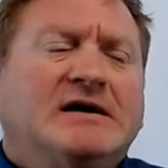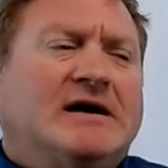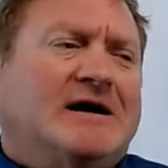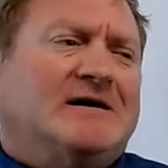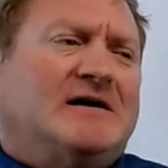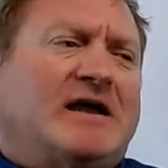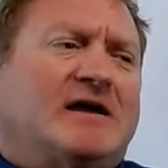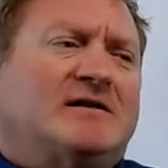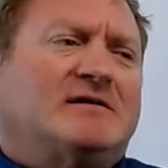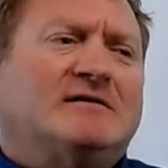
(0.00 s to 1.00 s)

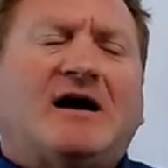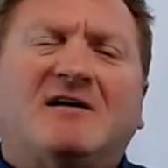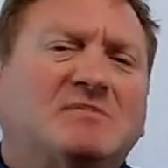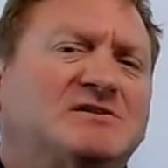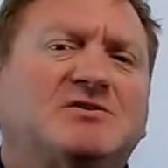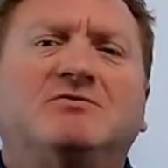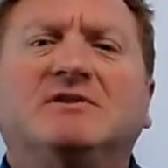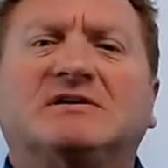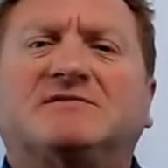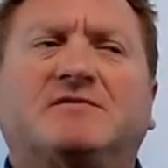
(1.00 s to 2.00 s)
And I've been doing
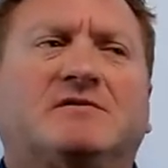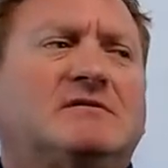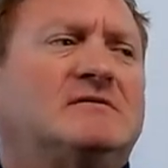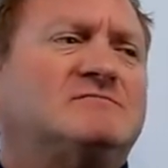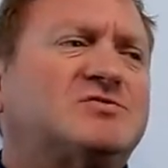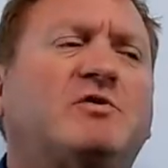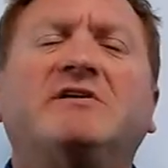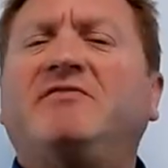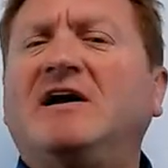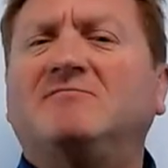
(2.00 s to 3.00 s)
this for
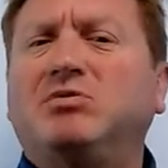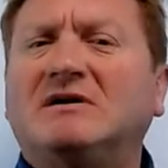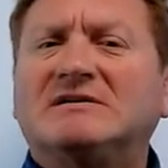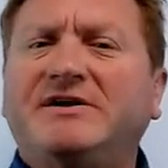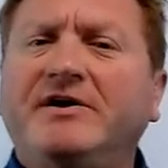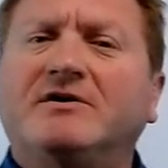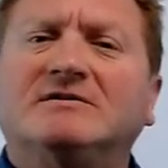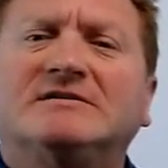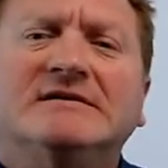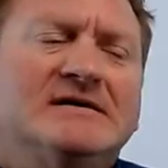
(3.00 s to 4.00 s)
25 plus years,